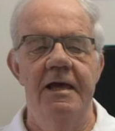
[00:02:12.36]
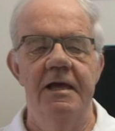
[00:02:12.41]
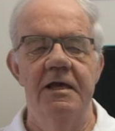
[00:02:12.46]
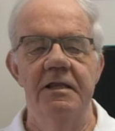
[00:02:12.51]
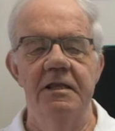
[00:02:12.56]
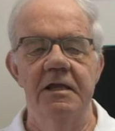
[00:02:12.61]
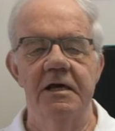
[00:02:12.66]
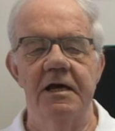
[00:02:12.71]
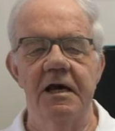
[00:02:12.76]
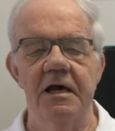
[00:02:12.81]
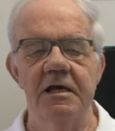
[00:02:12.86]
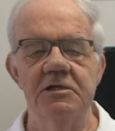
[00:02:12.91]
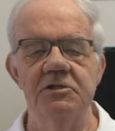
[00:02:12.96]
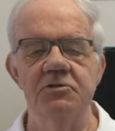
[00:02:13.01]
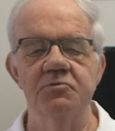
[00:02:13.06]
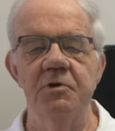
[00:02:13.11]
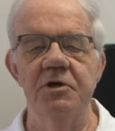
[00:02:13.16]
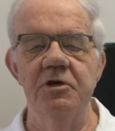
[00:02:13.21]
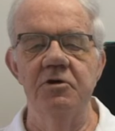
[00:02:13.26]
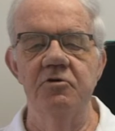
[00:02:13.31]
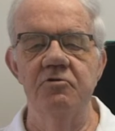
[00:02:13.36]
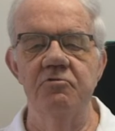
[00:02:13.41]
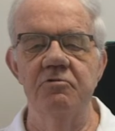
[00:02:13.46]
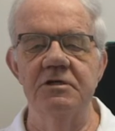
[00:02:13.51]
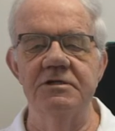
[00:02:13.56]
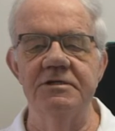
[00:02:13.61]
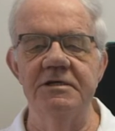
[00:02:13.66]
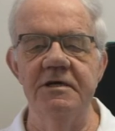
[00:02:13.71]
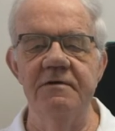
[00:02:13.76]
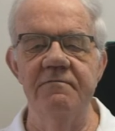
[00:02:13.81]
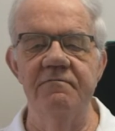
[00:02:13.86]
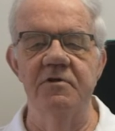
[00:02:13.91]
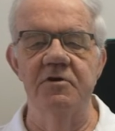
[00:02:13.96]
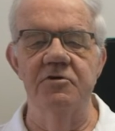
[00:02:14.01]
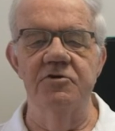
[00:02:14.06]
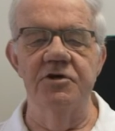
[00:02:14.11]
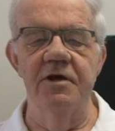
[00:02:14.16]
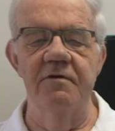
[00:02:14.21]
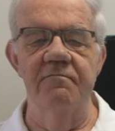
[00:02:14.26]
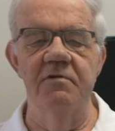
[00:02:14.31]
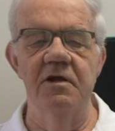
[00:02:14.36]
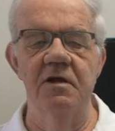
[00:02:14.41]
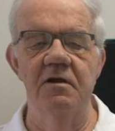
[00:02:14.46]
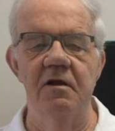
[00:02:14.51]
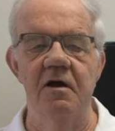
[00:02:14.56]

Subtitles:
In the case where you received the travel